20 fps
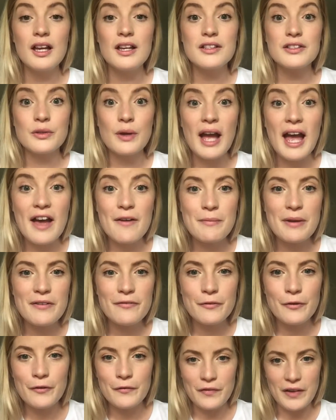So I have my
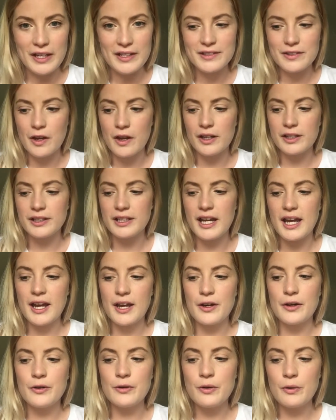full face on
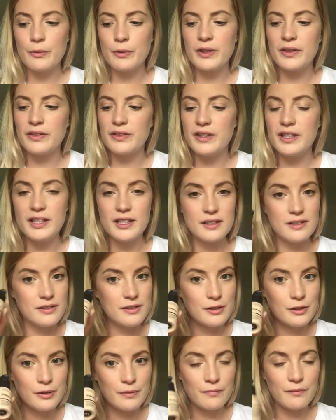now with the
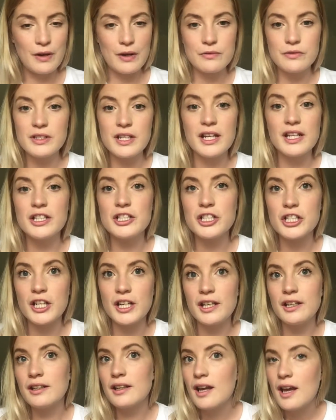Serum
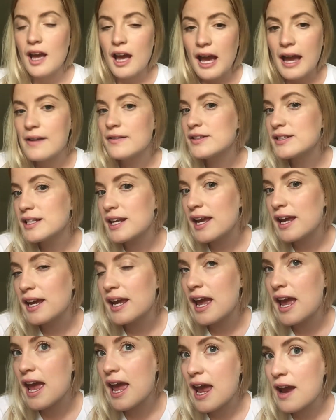Foundation. I have to
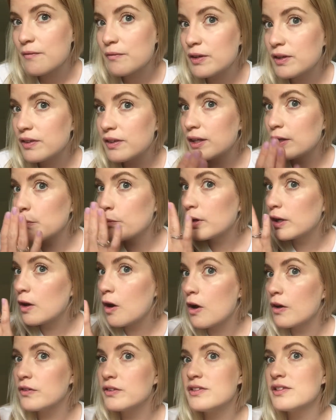say, everything went
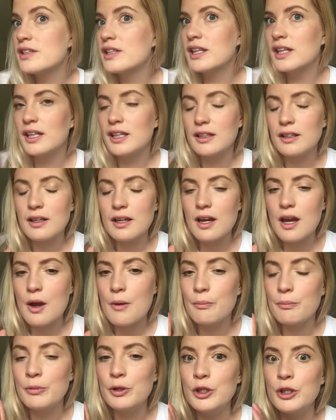on the skin
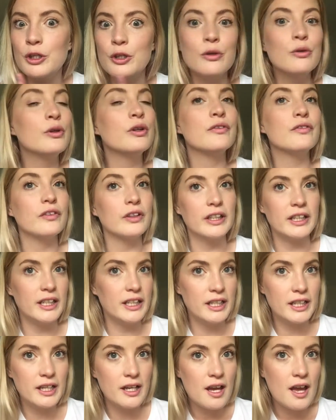
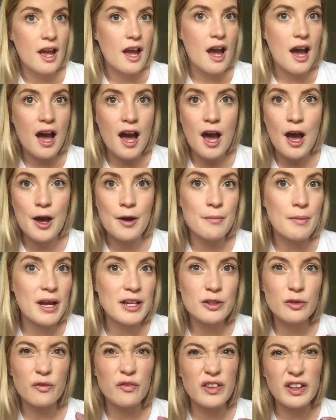beautifully. I
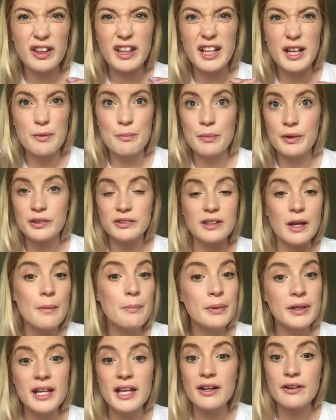don't feel like it built
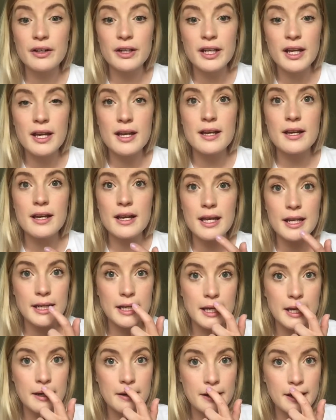up in
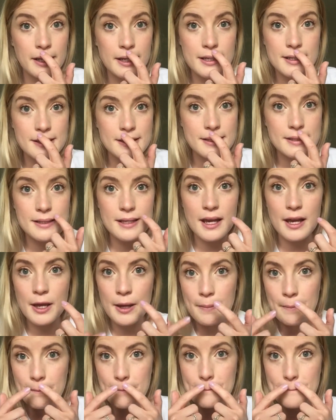any areas.
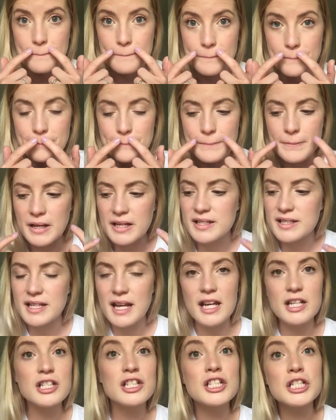My
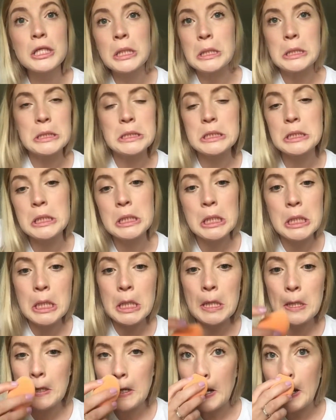stashes still
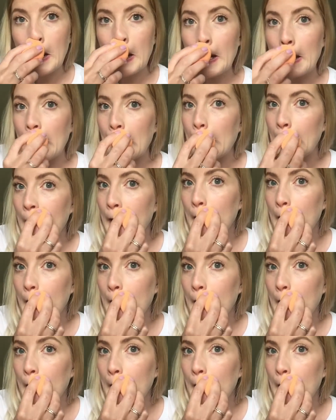looking okay.